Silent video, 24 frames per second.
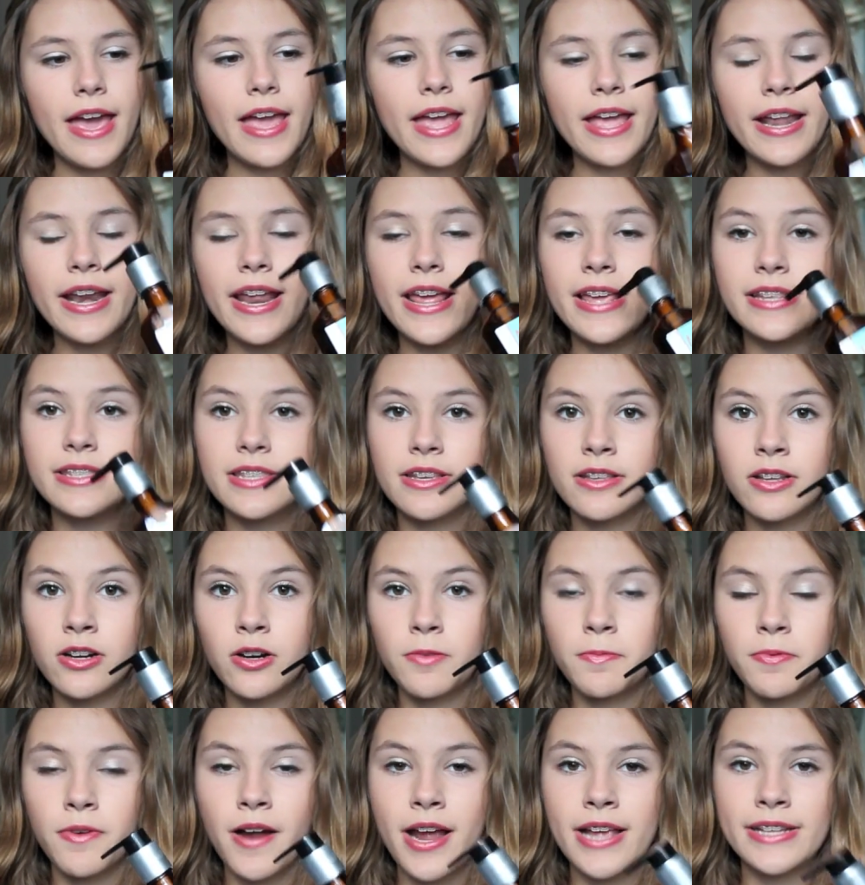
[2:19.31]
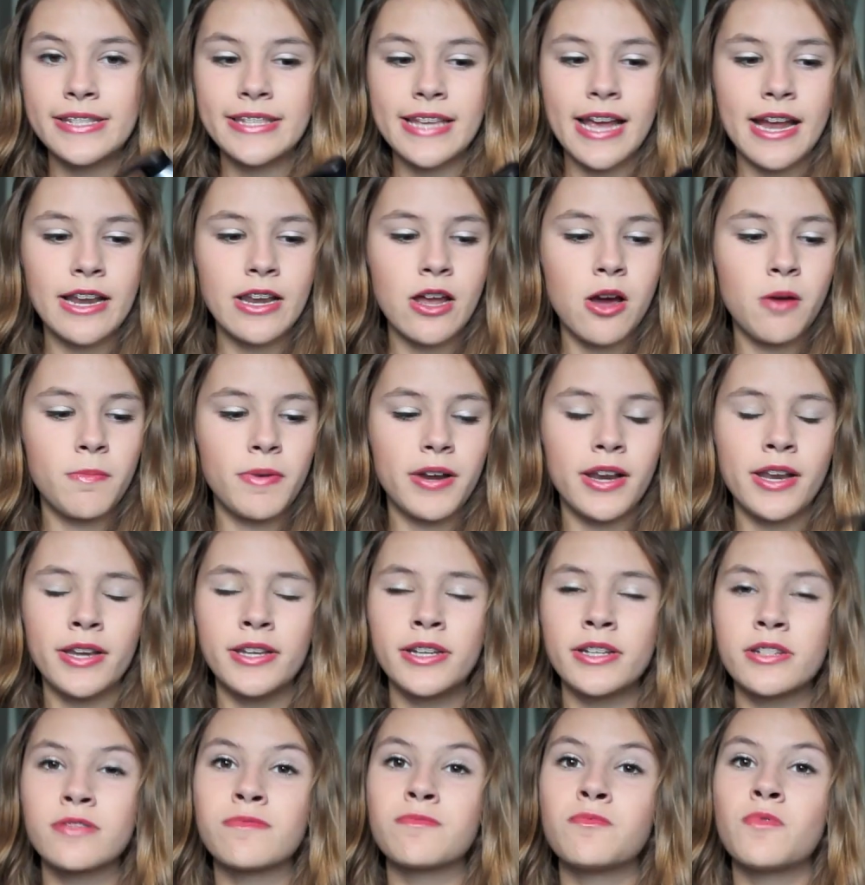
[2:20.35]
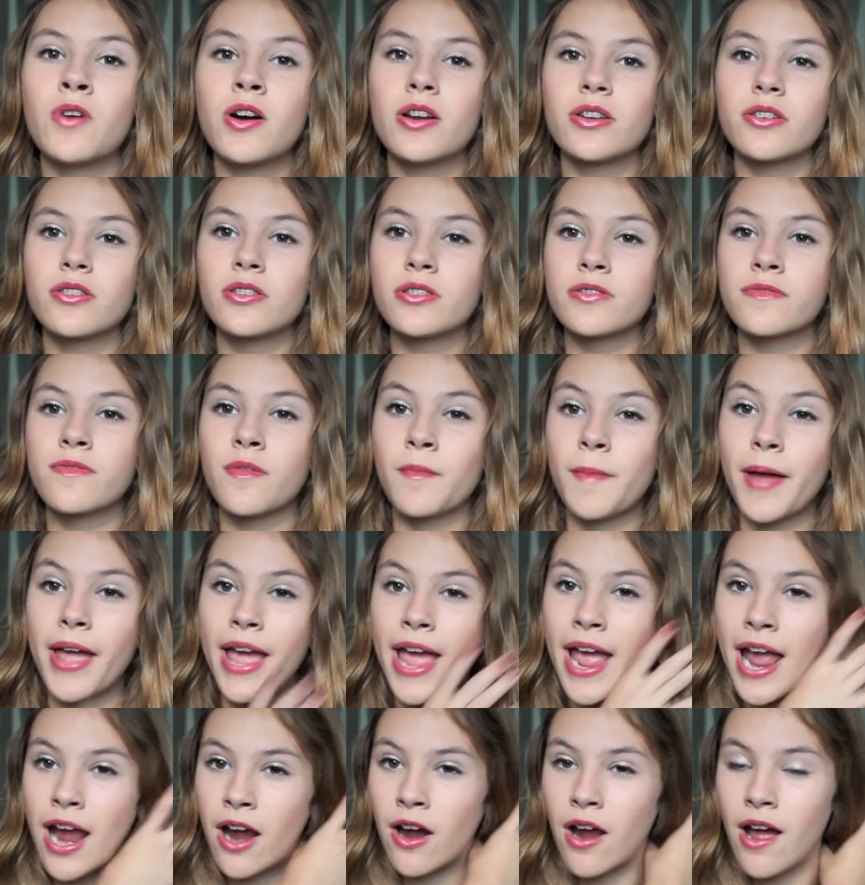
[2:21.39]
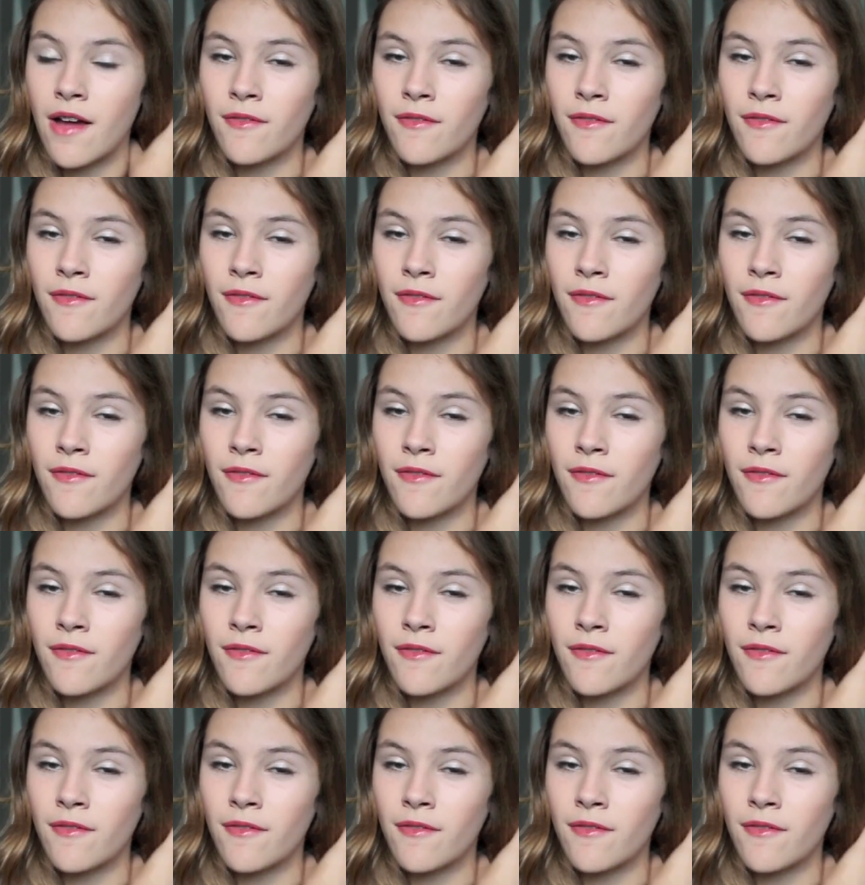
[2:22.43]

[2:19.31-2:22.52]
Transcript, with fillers: It is a little pricey, I know, but it does wonders for my hair.